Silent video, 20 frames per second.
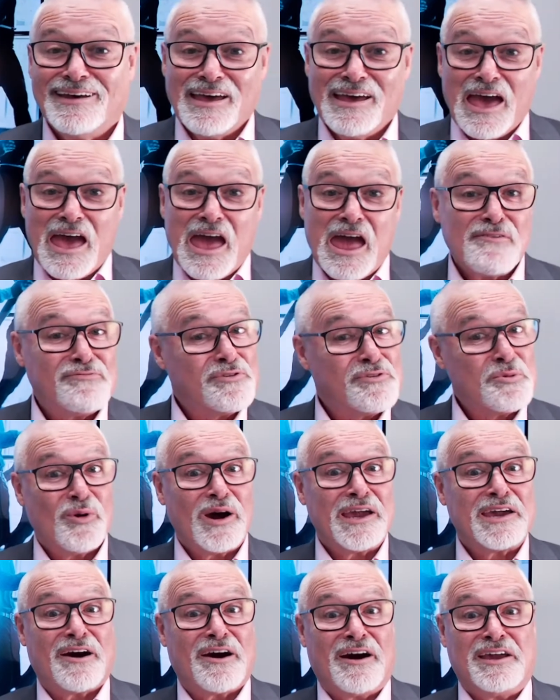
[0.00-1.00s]
Every
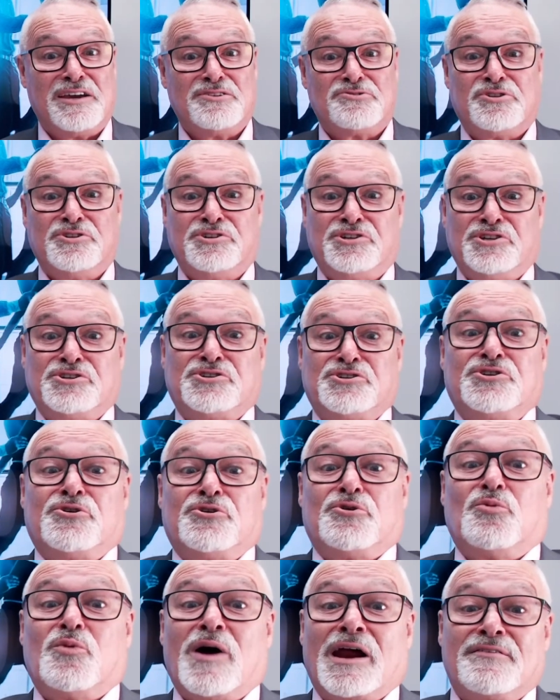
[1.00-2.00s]
week I introduce you to
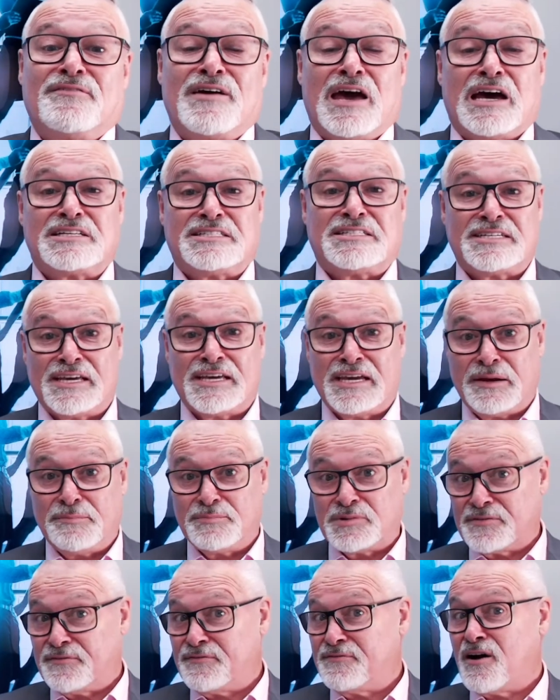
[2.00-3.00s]
one of our team
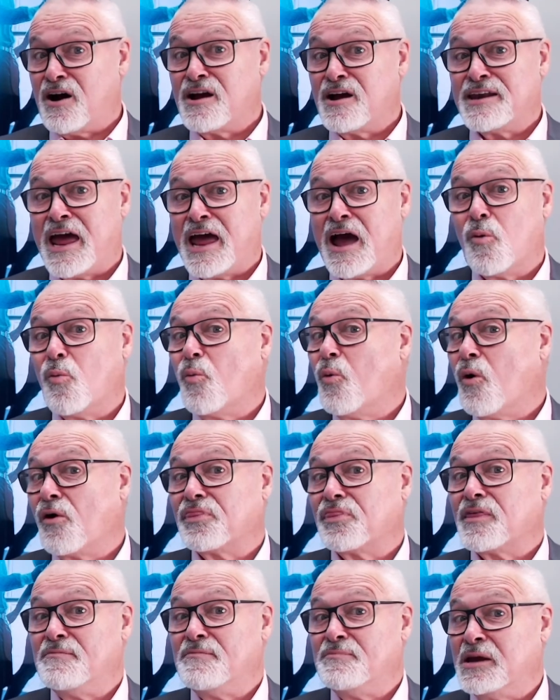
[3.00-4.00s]
to find out what
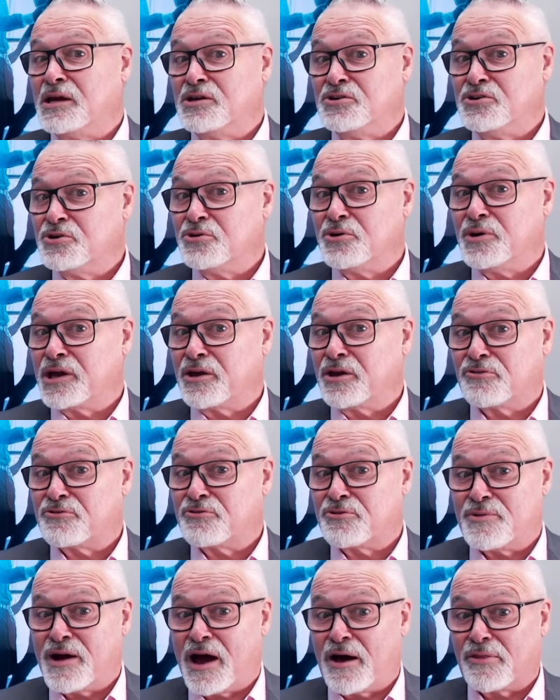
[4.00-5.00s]
they've been doing
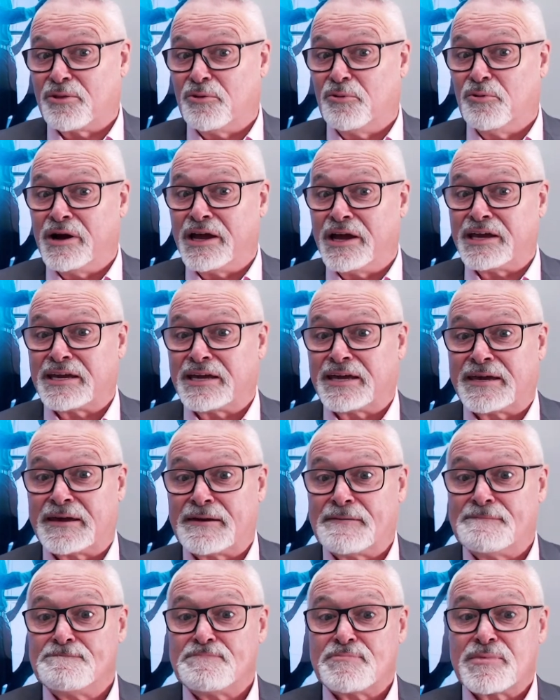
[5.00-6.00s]
throughout the week.
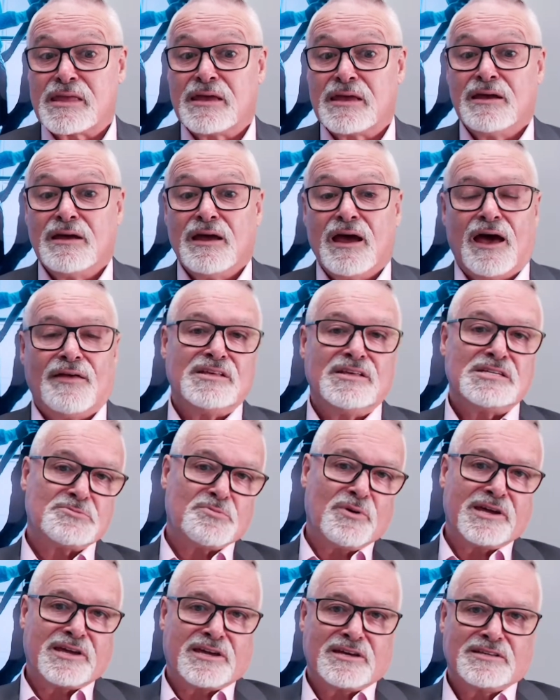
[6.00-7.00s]
And this
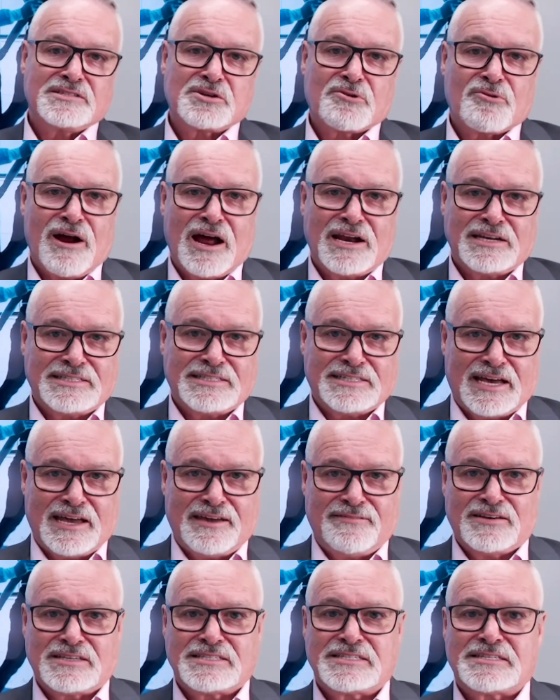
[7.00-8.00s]
week it's Grant
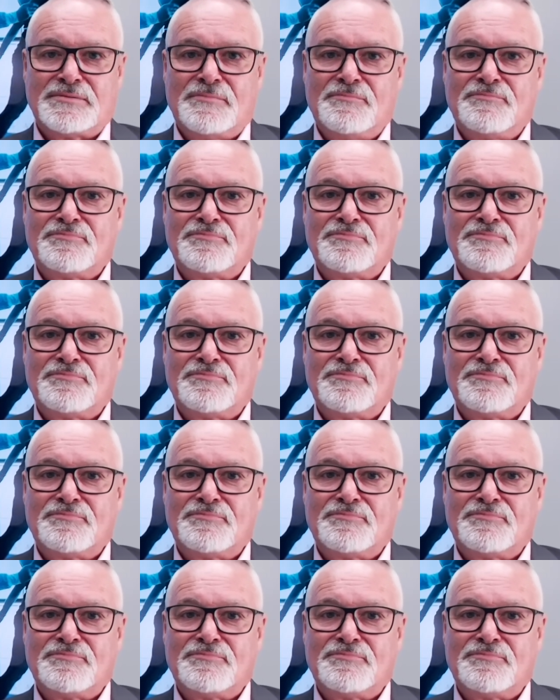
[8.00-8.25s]
Davis.